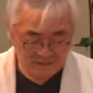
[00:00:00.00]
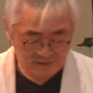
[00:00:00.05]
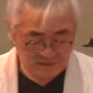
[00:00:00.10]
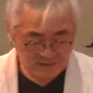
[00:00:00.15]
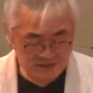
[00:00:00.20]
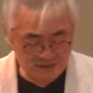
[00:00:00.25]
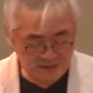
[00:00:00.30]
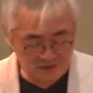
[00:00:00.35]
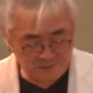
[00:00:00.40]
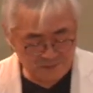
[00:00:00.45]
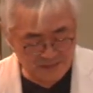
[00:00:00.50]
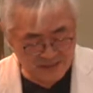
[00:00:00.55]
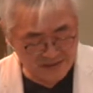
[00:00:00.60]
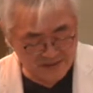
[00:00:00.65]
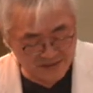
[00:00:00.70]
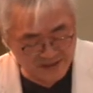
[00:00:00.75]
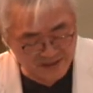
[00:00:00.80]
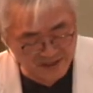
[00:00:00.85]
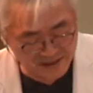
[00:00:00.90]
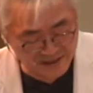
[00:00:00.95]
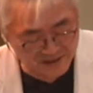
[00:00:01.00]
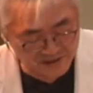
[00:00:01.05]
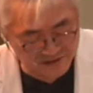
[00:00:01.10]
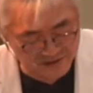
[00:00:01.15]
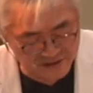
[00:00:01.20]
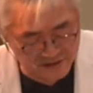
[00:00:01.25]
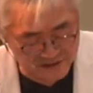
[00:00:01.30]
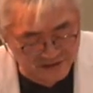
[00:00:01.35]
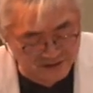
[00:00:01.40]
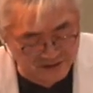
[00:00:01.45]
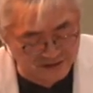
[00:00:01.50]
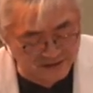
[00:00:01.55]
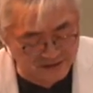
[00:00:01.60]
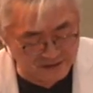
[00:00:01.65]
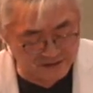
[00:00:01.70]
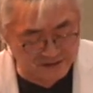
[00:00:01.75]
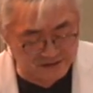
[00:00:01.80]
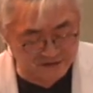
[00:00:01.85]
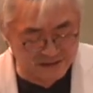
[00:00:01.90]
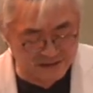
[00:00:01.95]
Some might think that
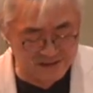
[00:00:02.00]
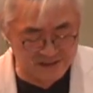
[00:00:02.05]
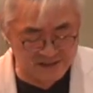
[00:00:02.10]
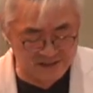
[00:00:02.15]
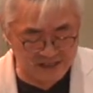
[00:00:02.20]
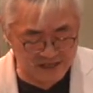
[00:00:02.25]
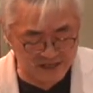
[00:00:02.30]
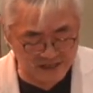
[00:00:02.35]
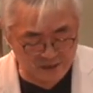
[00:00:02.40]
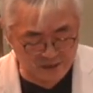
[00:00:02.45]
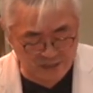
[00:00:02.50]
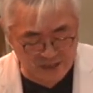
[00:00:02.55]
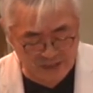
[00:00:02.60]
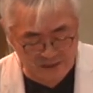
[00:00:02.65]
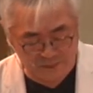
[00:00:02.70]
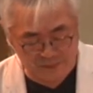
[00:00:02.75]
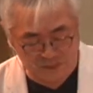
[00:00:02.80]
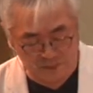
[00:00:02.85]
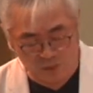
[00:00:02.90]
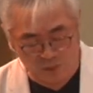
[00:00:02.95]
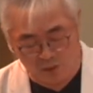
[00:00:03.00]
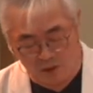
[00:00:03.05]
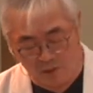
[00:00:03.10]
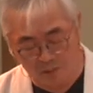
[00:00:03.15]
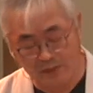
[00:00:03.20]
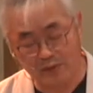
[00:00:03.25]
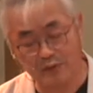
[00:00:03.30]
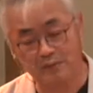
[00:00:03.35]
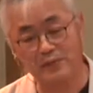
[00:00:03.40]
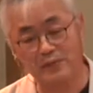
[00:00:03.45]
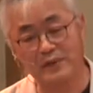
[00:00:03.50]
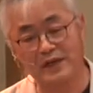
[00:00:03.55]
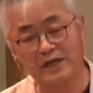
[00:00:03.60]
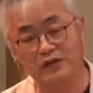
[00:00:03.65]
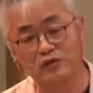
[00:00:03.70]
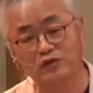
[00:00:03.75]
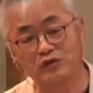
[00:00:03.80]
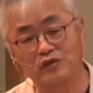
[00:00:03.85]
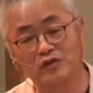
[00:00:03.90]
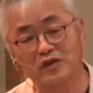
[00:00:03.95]
this text might be more
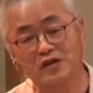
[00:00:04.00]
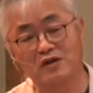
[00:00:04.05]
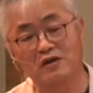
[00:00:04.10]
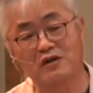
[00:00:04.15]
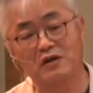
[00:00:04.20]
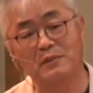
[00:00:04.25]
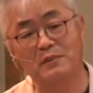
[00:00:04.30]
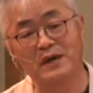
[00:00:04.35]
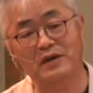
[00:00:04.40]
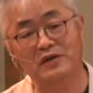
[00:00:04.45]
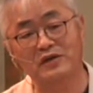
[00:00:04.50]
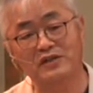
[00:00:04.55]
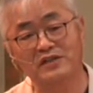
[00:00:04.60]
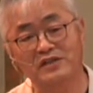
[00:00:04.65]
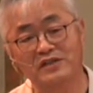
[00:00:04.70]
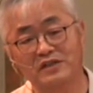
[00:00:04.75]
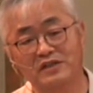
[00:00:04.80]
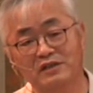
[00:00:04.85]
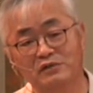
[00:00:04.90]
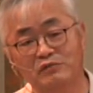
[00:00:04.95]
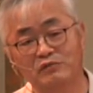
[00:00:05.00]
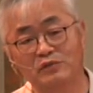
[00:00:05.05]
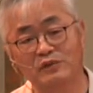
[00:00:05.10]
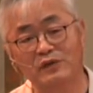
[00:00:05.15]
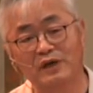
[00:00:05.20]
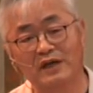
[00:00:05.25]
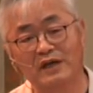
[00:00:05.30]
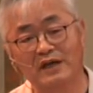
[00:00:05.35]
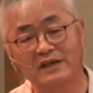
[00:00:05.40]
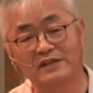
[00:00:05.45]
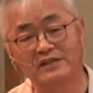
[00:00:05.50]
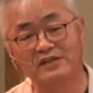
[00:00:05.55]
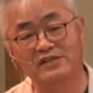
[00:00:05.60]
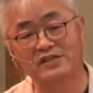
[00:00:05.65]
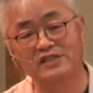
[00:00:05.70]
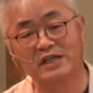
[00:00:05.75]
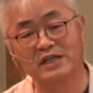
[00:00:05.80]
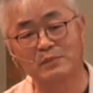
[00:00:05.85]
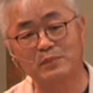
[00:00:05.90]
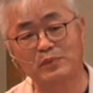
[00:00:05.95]
appropriate to talk about the
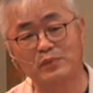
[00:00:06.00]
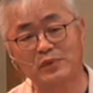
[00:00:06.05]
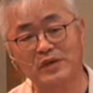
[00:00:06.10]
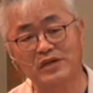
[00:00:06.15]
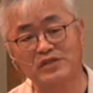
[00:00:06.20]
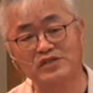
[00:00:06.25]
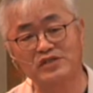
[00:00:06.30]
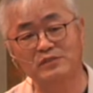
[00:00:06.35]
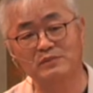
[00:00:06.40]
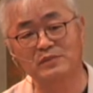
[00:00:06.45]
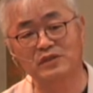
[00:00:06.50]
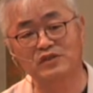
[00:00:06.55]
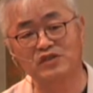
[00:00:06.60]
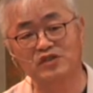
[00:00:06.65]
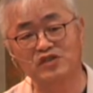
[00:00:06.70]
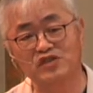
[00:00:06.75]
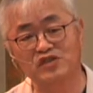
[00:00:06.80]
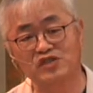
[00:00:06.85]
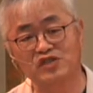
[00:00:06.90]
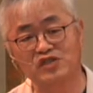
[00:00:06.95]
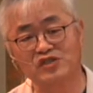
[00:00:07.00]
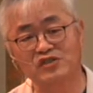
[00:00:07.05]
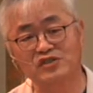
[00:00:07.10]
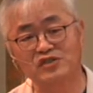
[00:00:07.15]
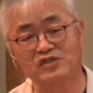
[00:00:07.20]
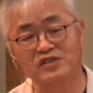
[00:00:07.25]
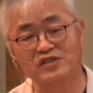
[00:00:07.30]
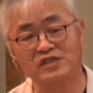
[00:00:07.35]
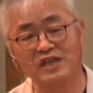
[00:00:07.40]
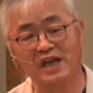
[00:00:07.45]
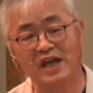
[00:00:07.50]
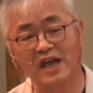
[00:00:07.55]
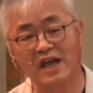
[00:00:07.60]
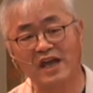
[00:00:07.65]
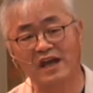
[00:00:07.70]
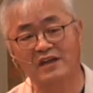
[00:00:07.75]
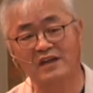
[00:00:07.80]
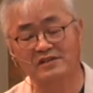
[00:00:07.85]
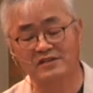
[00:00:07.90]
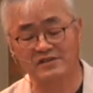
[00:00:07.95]
separation between church
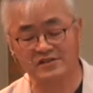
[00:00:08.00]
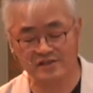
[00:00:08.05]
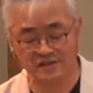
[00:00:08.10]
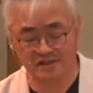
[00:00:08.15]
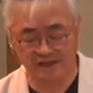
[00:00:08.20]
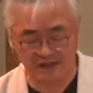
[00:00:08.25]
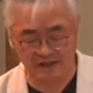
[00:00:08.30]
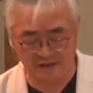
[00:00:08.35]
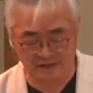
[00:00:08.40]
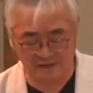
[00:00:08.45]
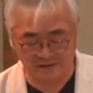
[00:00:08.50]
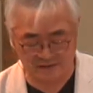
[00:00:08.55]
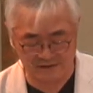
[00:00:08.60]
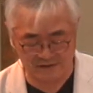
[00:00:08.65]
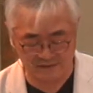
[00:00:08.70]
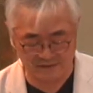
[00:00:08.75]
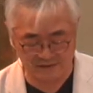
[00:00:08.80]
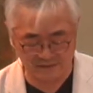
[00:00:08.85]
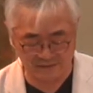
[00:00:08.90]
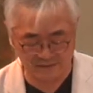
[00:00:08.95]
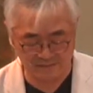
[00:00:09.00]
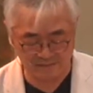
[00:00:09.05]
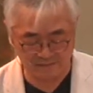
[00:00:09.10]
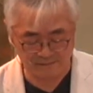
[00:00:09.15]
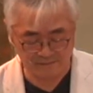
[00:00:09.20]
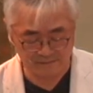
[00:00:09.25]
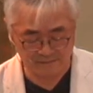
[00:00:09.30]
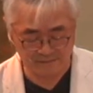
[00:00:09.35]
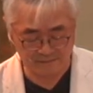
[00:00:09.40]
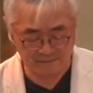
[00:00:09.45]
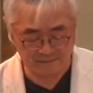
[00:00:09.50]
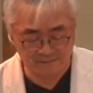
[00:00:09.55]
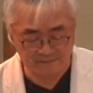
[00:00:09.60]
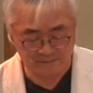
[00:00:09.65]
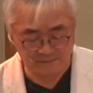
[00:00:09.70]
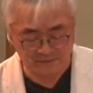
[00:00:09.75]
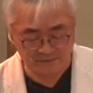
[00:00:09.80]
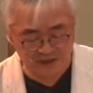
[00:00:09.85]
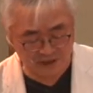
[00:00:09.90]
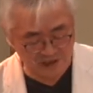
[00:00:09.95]
and the state.
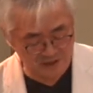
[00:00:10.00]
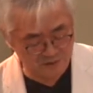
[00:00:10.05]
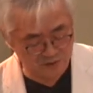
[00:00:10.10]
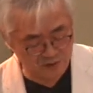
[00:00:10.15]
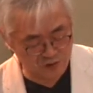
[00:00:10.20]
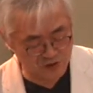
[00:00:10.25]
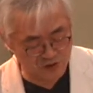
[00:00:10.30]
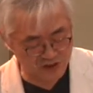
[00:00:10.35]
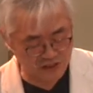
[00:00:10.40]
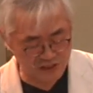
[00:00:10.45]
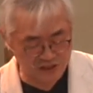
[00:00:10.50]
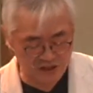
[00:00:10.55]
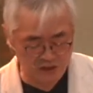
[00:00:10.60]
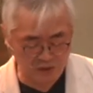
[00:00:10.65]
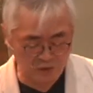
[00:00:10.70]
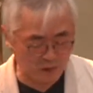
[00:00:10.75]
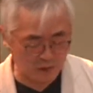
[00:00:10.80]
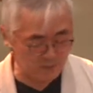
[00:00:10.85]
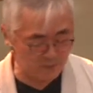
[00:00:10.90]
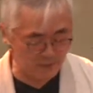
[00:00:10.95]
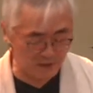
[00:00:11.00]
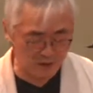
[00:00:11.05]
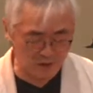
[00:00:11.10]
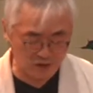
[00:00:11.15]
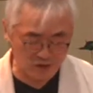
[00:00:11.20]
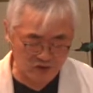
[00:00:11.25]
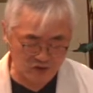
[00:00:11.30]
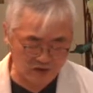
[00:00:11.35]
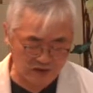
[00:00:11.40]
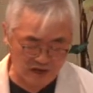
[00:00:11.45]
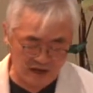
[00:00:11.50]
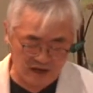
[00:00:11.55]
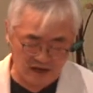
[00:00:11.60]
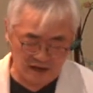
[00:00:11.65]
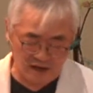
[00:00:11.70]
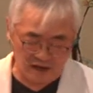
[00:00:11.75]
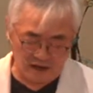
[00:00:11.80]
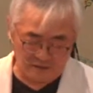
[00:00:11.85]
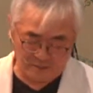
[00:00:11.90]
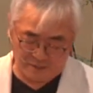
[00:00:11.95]
Give to Caesar what belongs to
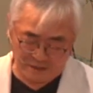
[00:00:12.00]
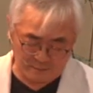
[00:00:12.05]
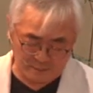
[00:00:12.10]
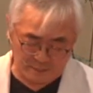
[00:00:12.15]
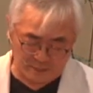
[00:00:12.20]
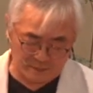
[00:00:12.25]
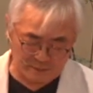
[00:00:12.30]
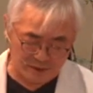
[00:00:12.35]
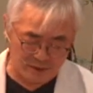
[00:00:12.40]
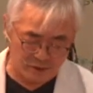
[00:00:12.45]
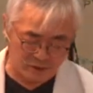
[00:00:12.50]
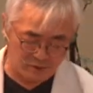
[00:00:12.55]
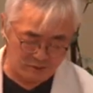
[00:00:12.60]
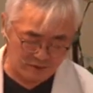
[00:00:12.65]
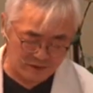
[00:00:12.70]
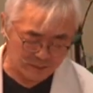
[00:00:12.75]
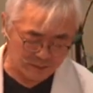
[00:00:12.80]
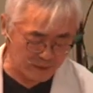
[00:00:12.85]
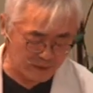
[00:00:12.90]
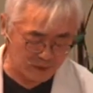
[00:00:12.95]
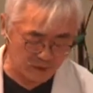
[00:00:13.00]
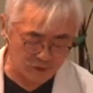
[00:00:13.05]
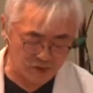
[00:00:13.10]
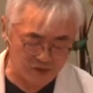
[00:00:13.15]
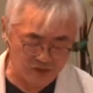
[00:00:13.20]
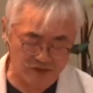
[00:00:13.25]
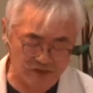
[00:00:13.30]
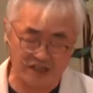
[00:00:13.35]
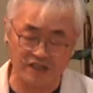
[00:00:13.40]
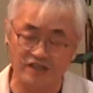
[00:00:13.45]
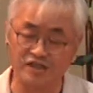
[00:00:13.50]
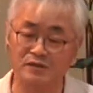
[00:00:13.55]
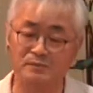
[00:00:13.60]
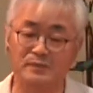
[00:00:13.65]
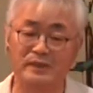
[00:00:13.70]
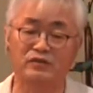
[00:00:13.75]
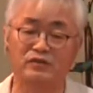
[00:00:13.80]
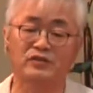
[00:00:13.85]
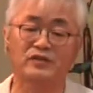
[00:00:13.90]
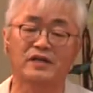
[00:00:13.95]
God, what belongs to Caesar,
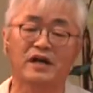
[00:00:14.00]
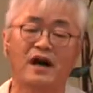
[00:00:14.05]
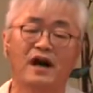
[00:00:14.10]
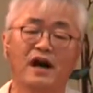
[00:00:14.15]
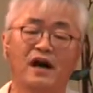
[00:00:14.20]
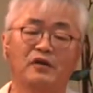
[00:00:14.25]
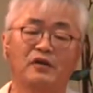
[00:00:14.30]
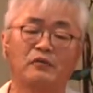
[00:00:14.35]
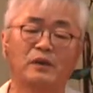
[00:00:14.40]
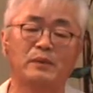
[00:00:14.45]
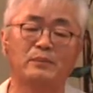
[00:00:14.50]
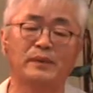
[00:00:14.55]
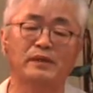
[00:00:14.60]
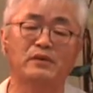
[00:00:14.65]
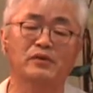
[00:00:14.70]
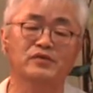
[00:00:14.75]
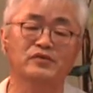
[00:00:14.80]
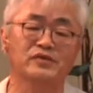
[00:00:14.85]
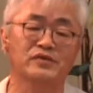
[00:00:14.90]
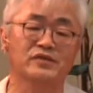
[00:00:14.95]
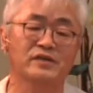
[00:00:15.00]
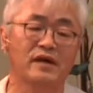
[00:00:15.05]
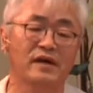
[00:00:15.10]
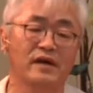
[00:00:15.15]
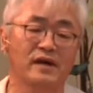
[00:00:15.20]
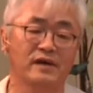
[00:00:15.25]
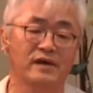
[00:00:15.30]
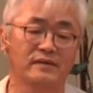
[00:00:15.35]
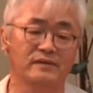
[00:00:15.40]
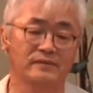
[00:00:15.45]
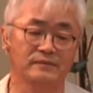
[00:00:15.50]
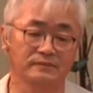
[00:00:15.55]
but to God what belongs to God.